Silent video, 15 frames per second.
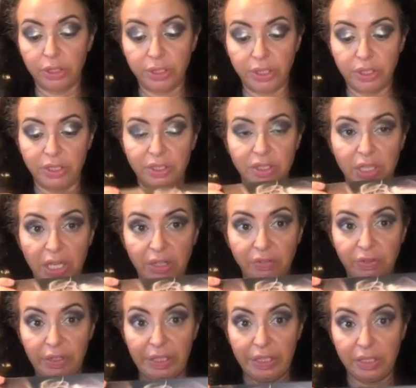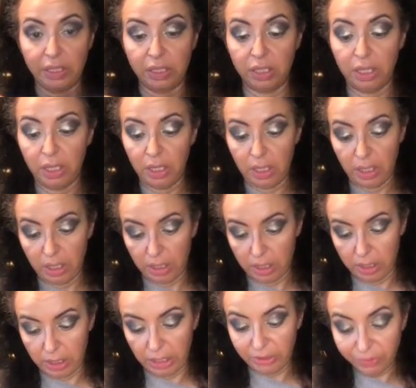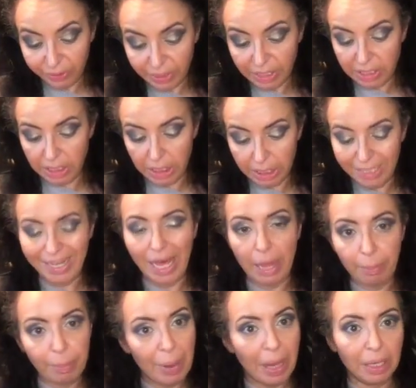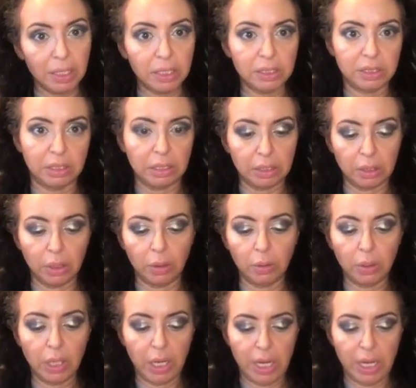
This is the Infinity Glam palette, you know,